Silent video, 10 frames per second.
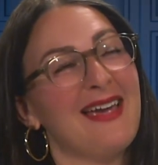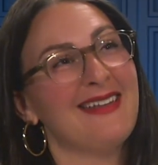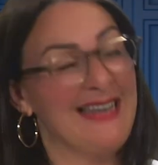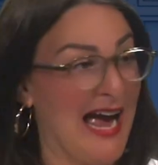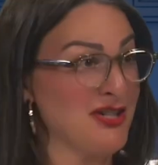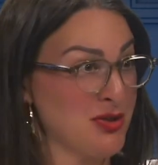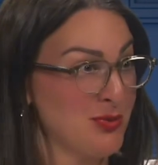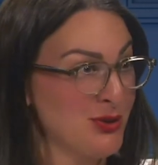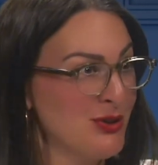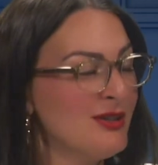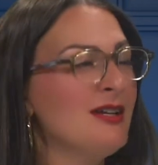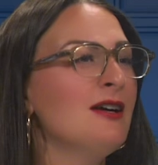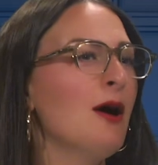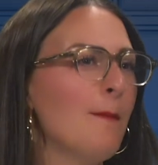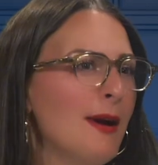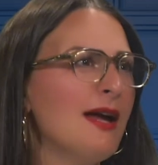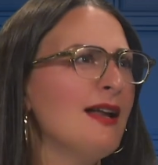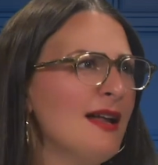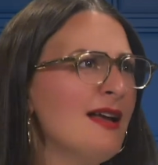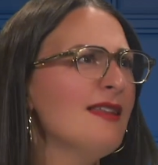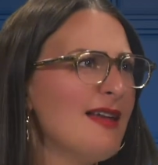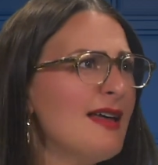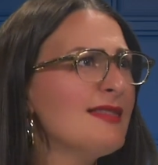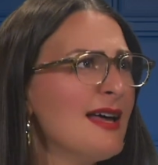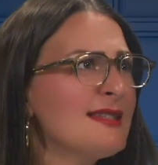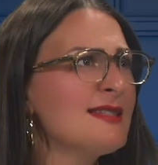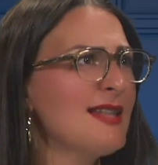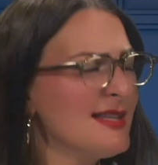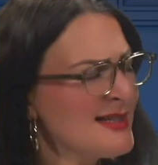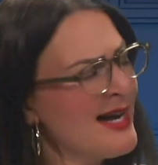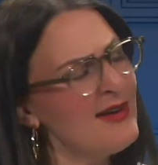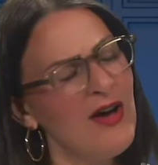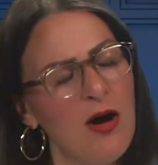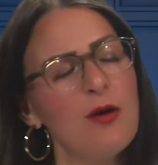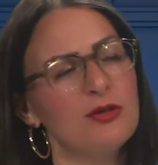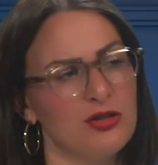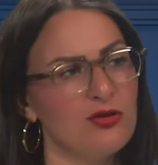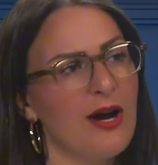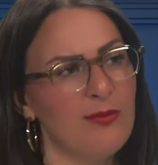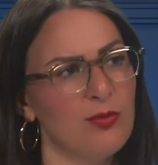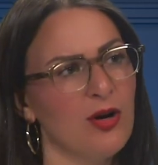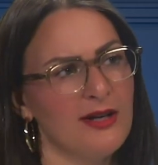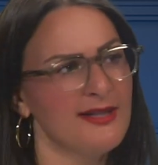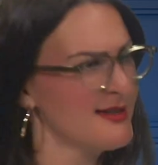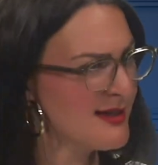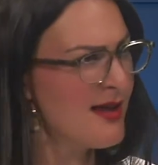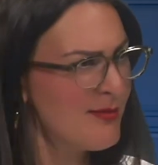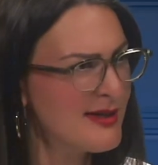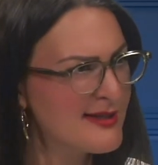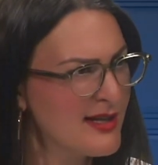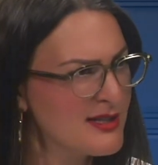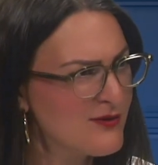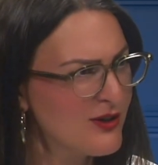natural. But that's kind of how I would describe the process. Did that make sense for